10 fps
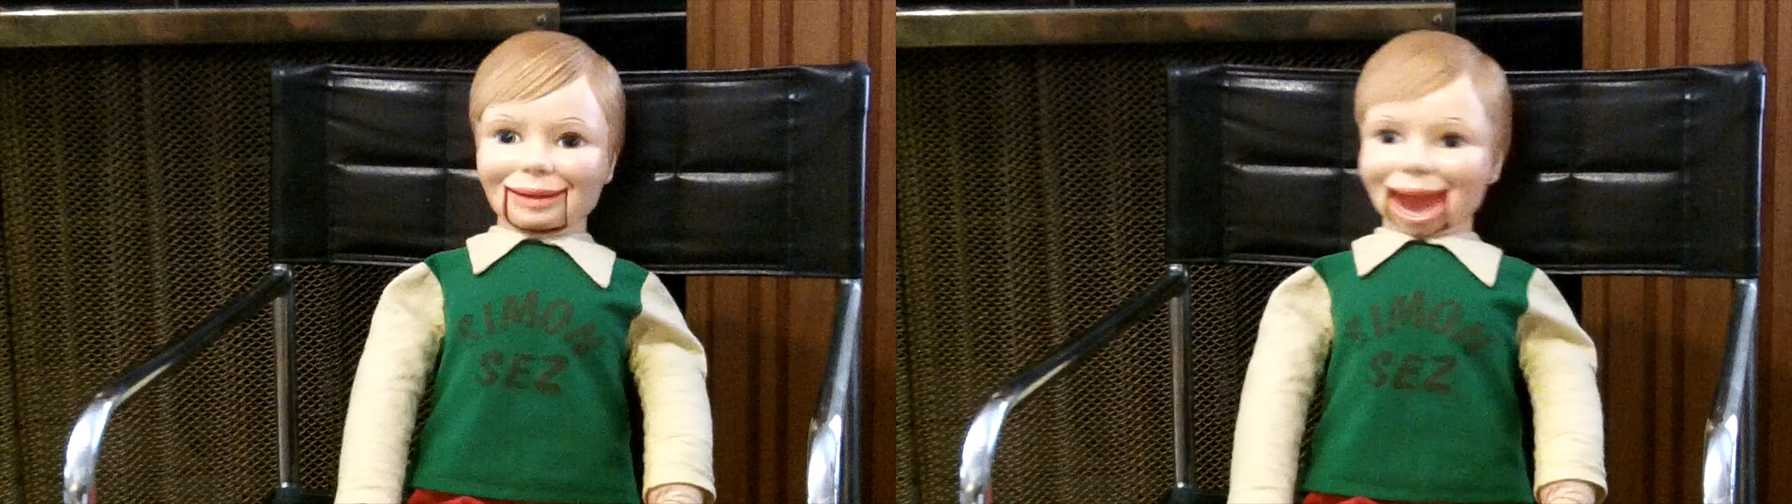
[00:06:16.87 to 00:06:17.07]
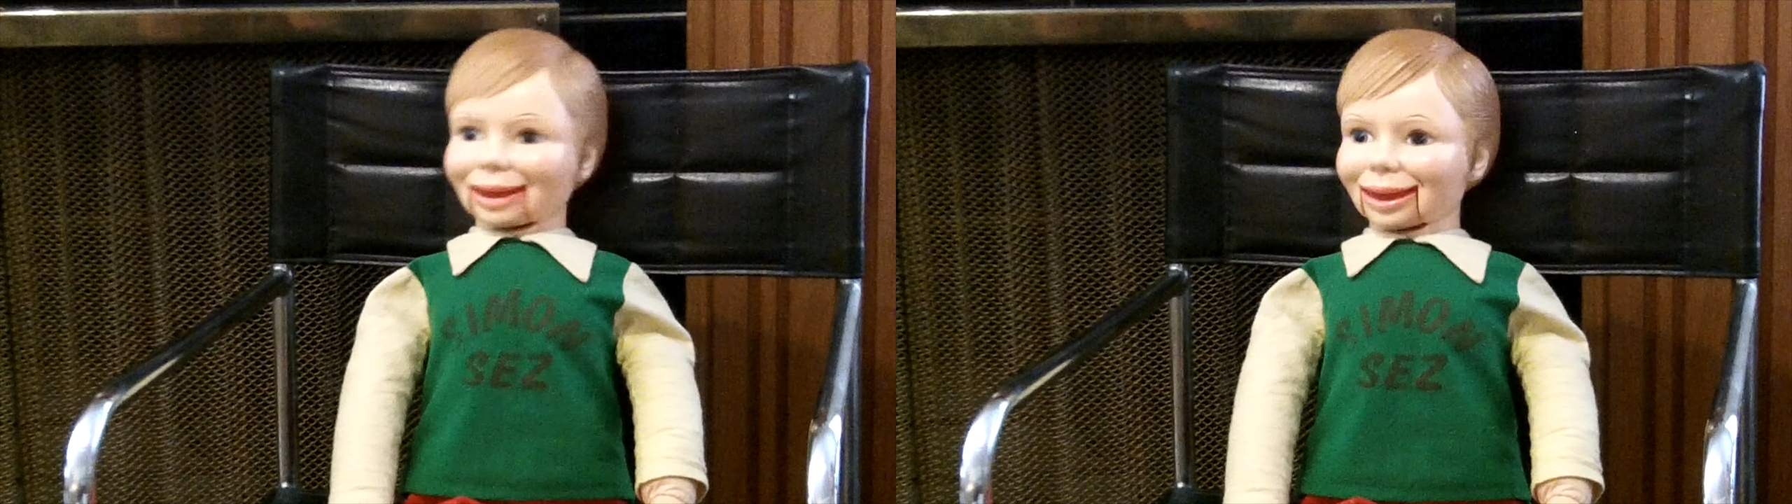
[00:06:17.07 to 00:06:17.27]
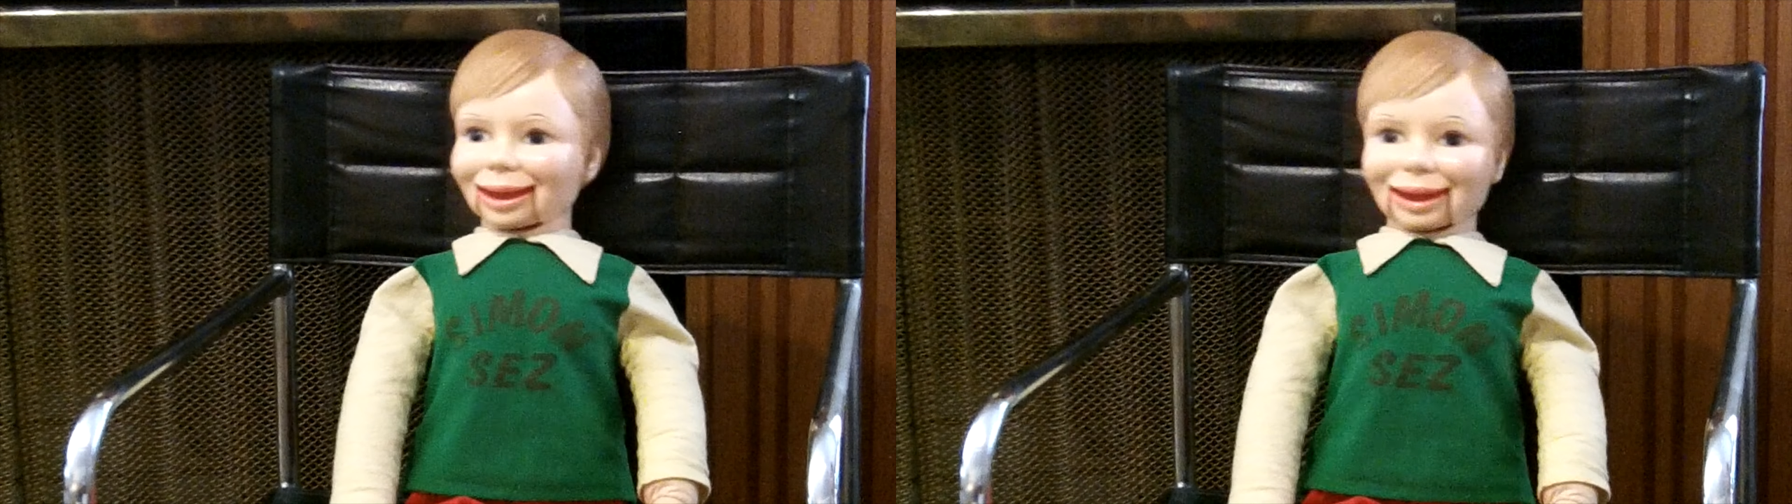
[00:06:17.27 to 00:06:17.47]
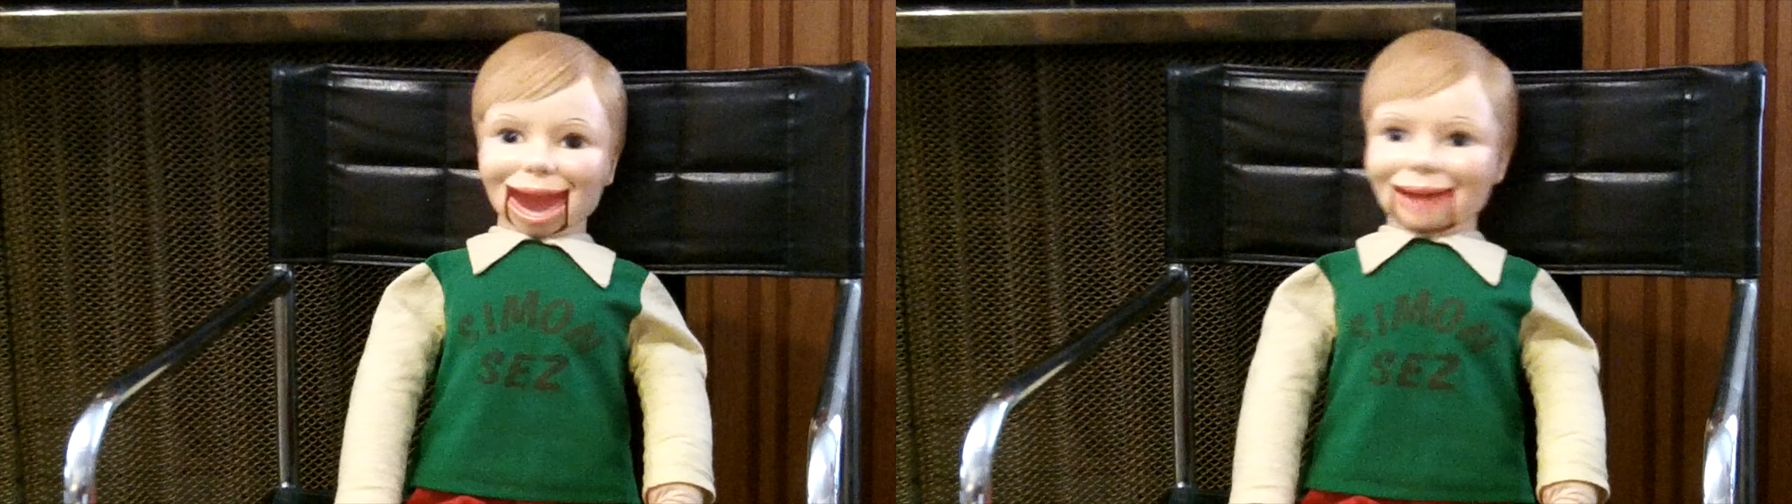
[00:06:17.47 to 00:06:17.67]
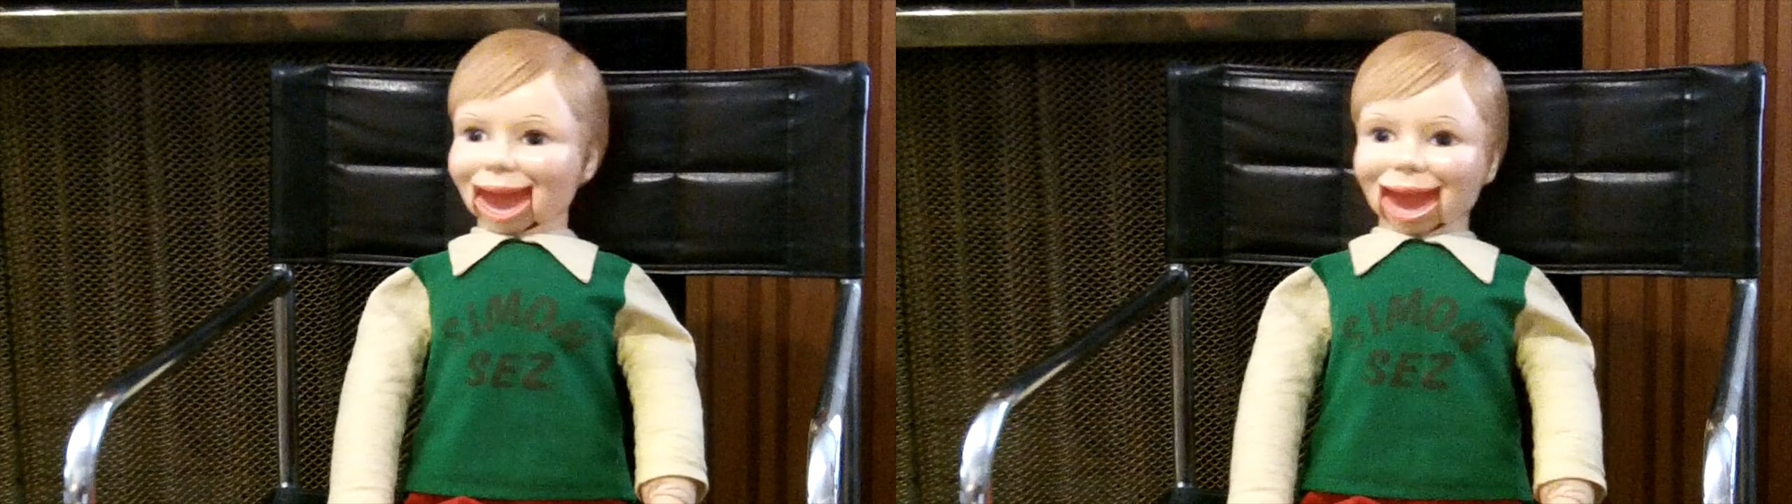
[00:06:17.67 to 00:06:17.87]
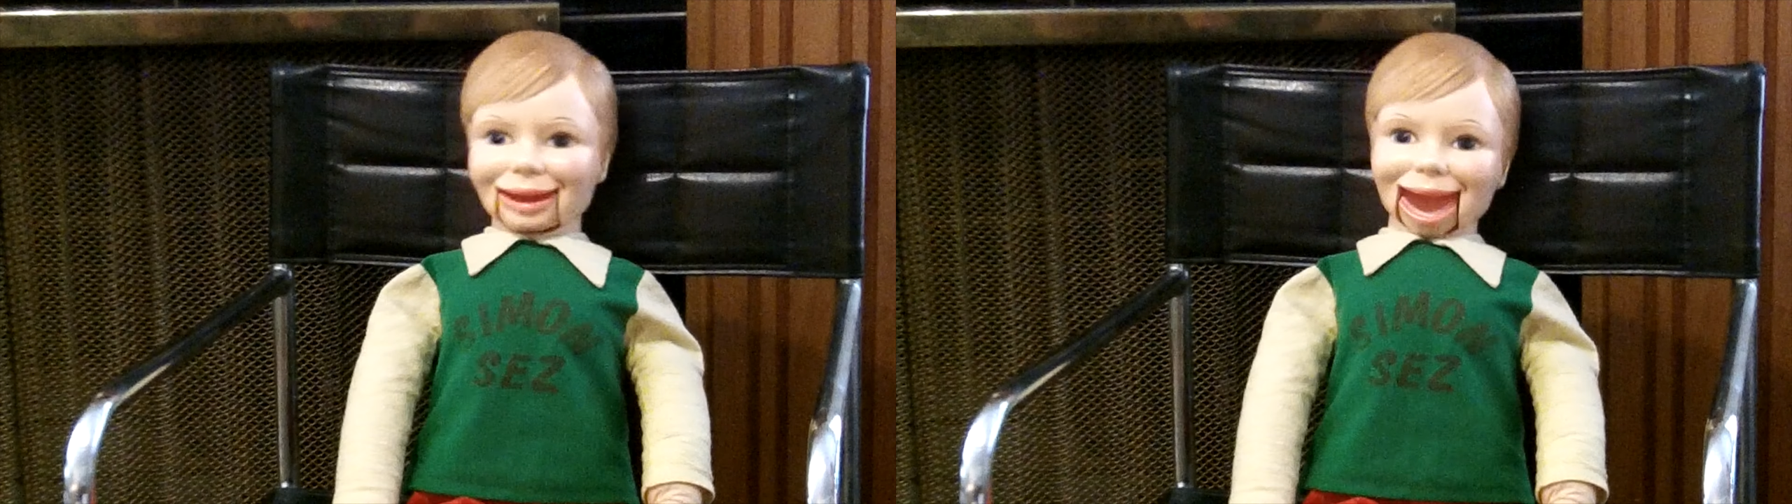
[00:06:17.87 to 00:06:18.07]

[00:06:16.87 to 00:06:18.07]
you want to express your